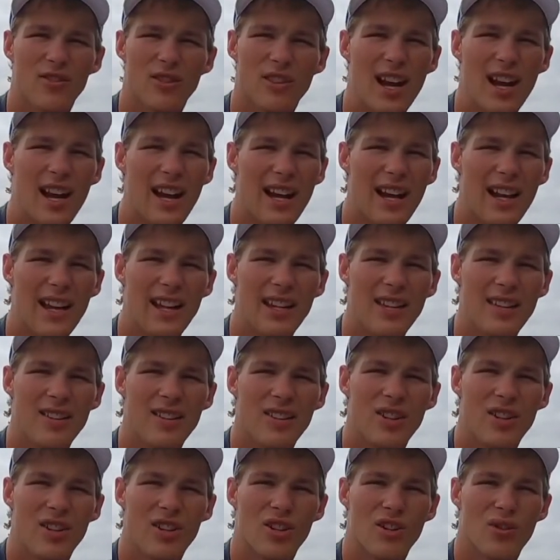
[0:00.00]
line
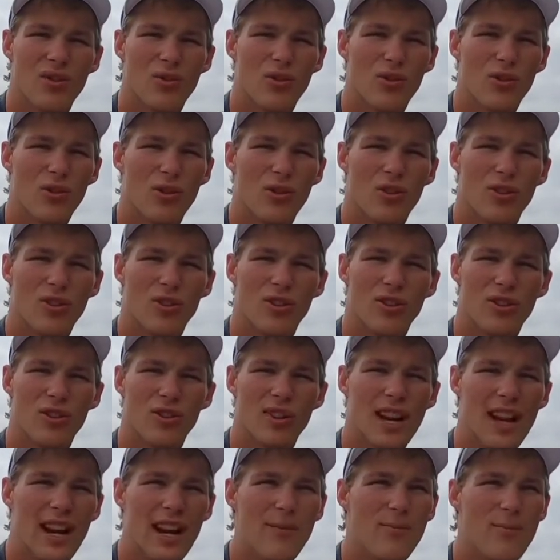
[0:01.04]
or your
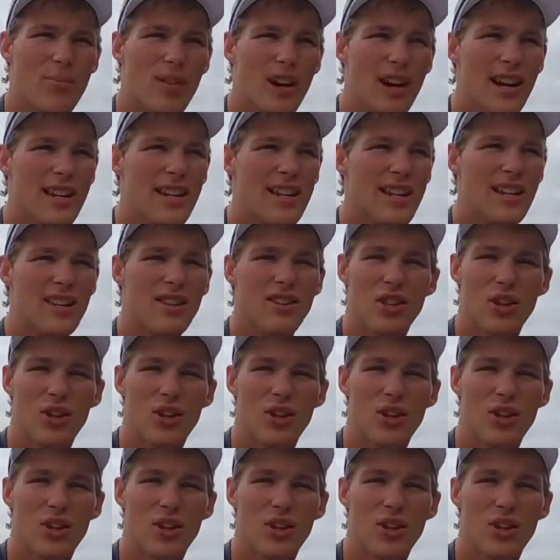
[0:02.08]
line breaking.